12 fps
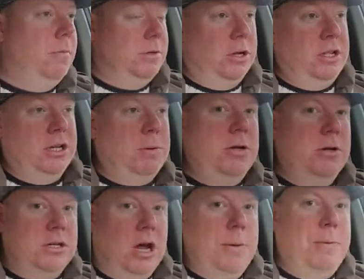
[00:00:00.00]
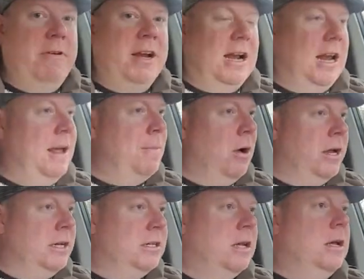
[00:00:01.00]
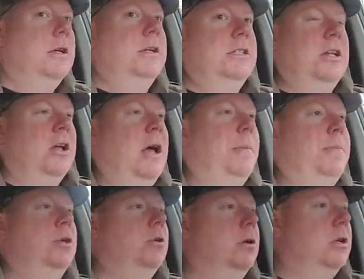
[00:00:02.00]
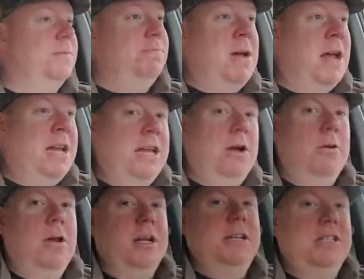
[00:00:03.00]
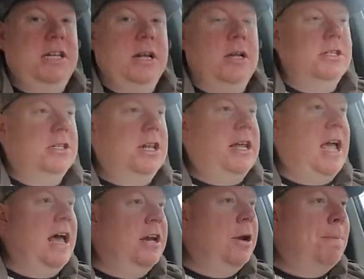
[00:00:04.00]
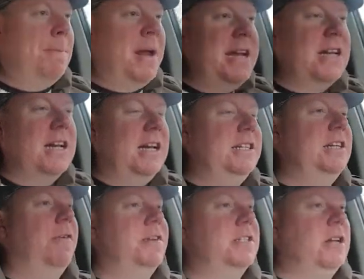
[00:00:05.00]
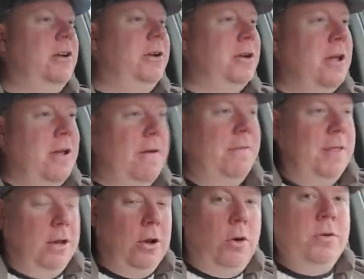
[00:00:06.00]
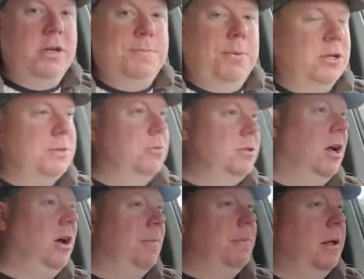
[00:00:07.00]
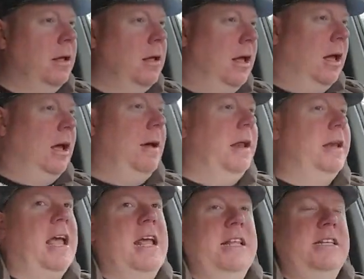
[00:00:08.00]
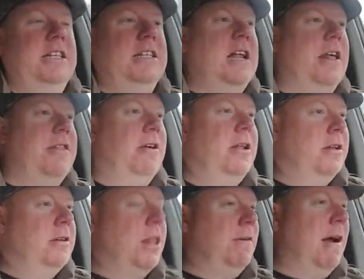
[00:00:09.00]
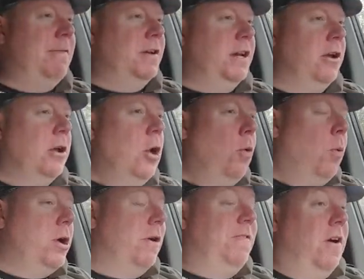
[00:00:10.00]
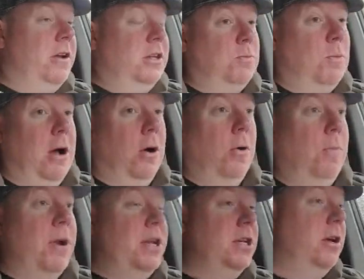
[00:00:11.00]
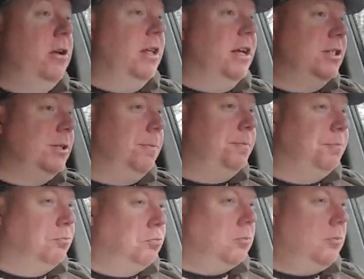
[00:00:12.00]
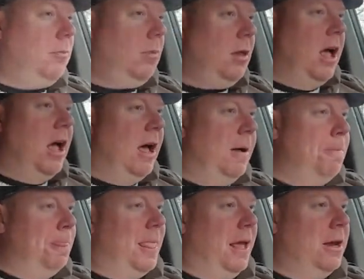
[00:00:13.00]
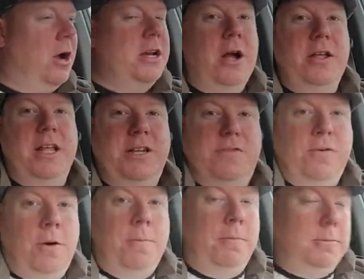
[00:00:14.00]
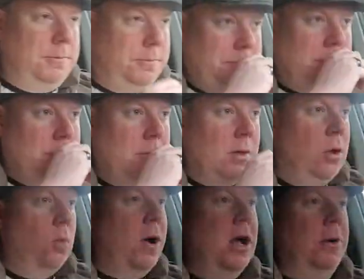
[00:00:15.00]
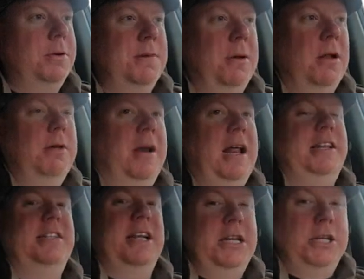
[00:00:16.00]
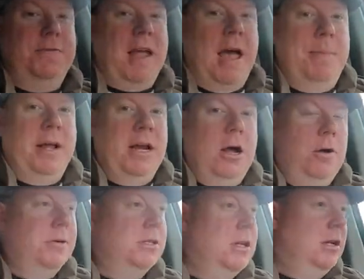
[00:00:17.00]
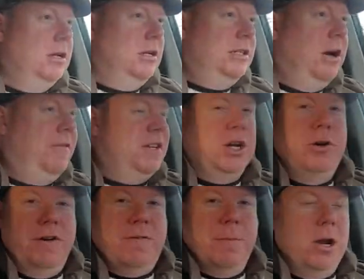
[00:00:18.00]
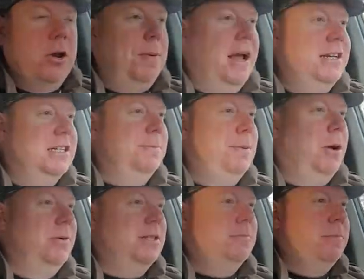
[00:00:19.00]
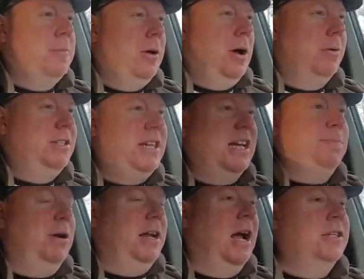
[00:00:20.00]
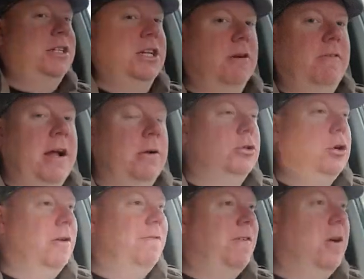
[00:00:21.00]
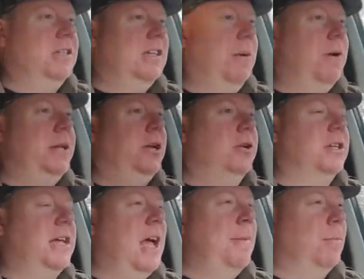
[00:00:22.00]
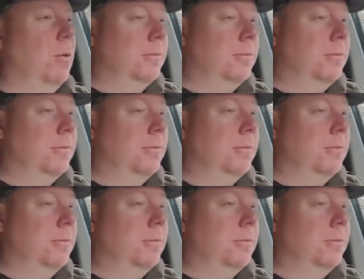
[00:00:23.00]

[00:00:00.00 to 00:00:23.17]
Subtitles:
Do this when you're sober and clear mind. Sign up to as many online casinos as you can and immediately self-exclude for the longest possible time. And again, this is another avenue. What you'll find as well when you do this, and I know this from when I was in my last stages of gambling, and I was self-excluded from a lot of places, but I was desperately hunting around trying to find somewhere new to gamble.